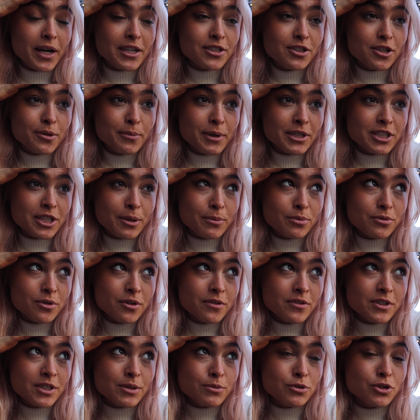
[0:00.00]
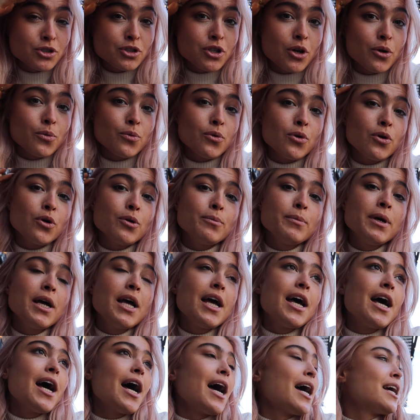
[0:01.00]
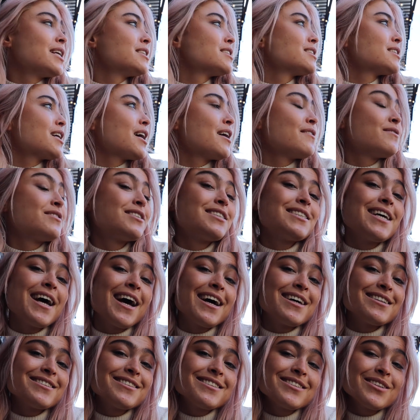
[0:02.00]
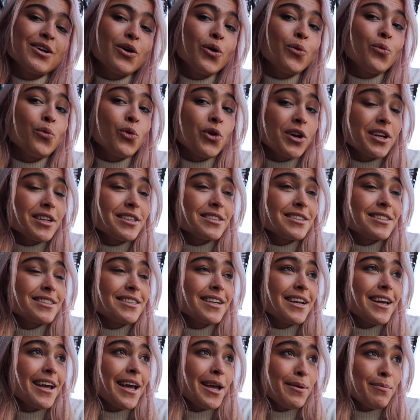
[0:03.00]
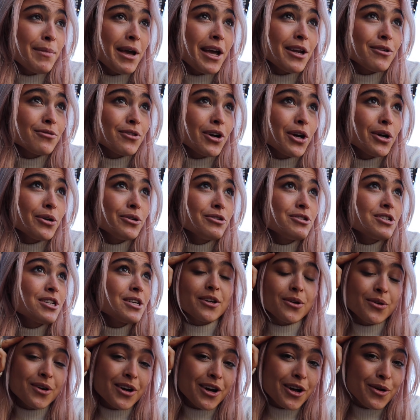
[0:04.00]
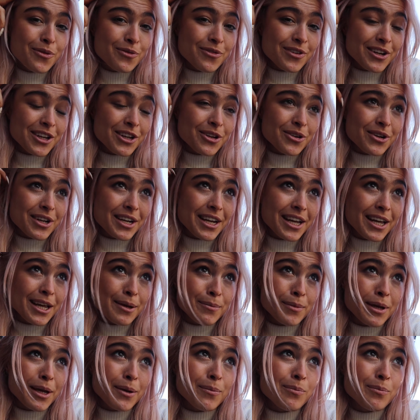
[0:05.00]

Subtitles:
I took my jumper off because it was so warm, and I've sat on what is a main road, so hopefully you can hear me.